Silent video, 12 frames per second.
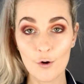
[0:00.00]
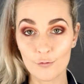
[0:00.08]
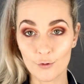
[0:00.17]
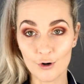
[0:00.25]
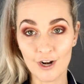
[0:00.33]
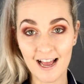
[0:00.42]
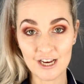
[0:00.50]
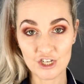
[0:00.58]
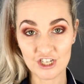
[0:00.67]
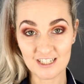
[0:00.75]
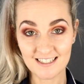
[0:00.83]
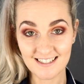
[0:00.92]
For
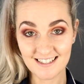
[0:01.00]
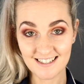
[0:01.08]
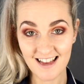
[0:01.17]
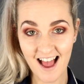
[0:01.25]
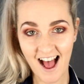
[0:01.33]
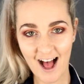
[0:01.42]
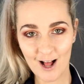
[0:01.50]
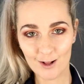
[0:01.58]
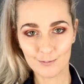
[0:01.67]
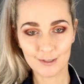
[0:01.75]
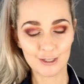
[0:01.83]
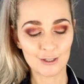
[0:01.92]
lashes,
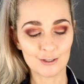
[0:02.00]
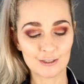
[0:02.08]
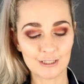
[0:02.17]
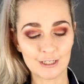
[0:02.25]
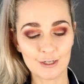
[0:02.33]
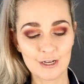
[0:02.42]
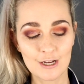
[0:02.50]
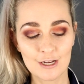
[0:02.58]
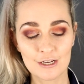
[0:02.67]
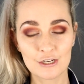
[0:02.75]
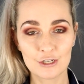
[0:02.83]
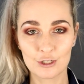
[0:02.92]
I'll be using
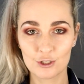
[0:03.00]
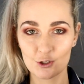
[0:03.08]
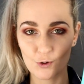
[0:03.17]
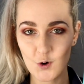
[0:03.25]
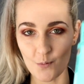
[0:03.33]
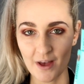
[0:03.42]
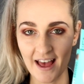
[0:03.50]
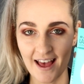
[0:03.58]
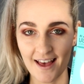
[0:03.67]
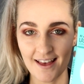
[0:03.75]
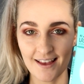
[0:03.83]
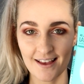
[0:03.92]

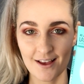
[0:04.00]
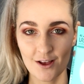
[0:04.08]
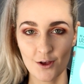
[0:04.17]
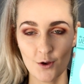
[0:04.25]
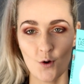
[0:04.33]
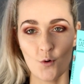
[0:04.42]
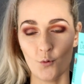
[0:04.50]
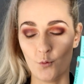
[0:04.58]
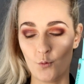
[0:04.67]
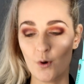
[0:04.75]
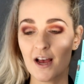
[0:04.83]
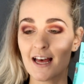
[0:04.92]
Sorbet
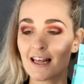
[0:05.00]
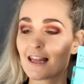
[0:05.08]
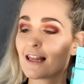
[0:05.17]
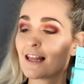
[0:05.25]
with